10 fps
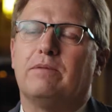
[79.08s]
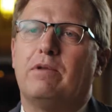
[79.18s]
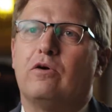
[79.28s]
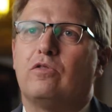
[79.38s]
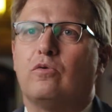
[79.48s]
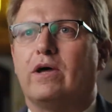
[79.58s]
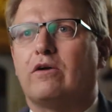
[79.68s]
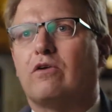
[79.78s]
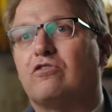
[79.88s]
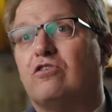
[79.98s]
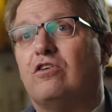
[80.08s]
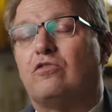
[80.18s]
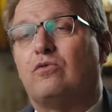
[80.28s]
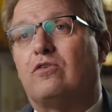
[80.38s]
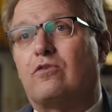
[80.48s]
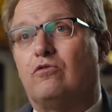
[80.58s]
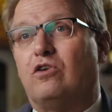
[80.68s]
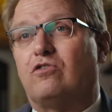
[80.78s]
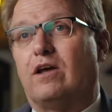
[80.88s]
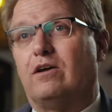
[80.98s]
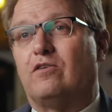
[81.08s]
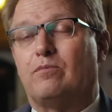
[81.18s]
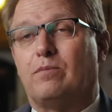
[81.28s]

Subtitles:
about the way Christ Church has reached out in its